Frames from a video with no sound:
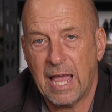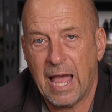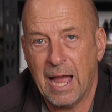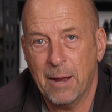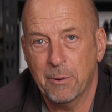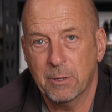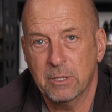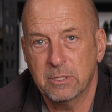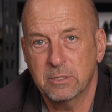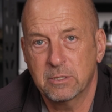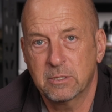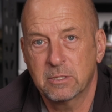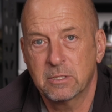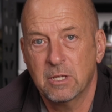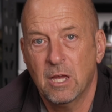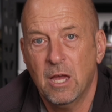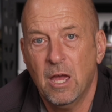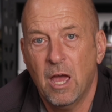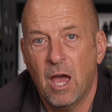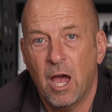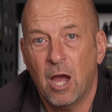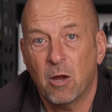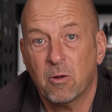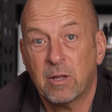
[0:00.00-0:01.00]
hours,
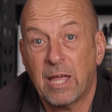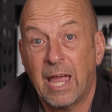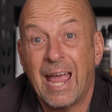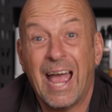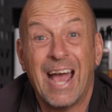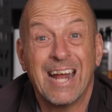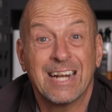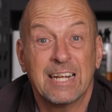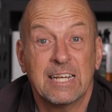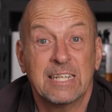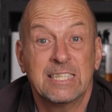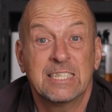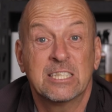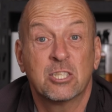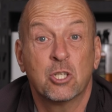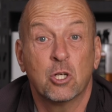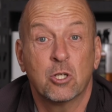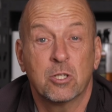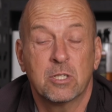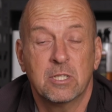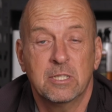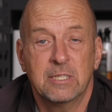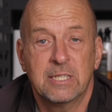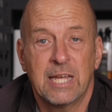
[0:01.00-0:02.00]
okay, at a
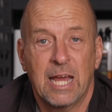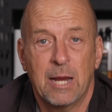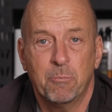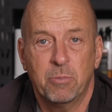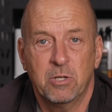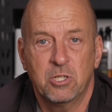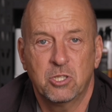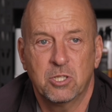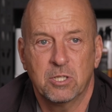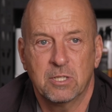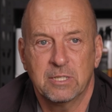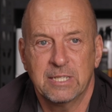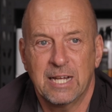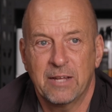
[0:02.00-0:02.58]
certain temperature.